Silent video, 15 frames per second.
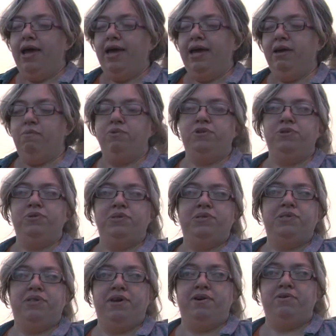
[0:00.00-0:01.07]
It
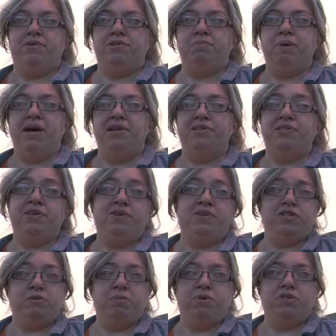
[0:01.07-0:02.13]
reduces their dependency on
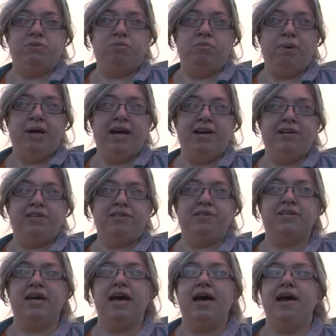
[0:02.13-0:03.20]
disposable bags
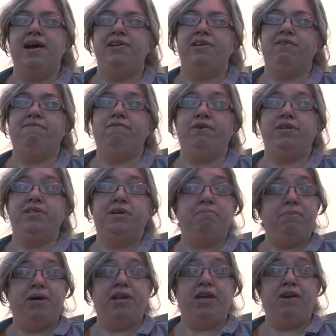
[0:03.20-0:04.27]
and it frees up
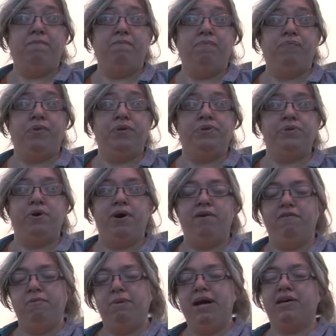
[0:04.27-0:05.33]
money. So
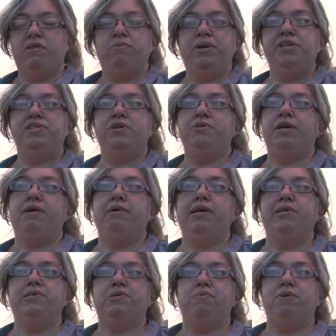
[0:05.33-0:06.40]
every bag that we donate
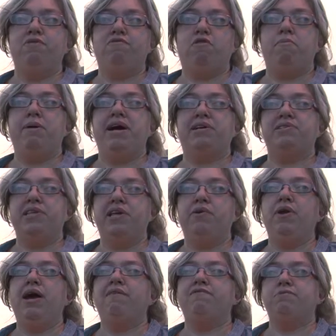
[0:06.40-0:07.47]
is three or four bags they
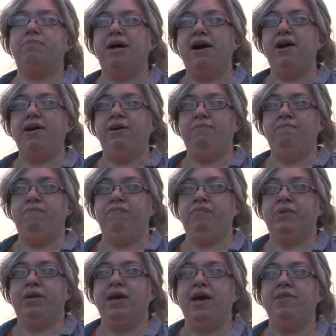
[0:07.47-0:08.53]
don't have to buy.
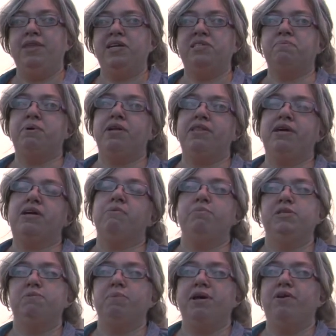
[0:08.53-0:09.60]
And that's money that could be
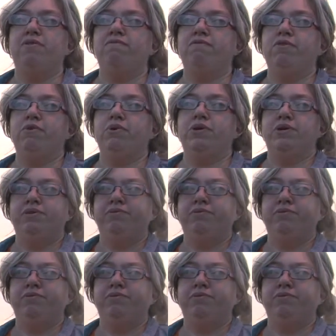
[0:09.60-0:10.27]
spent on food.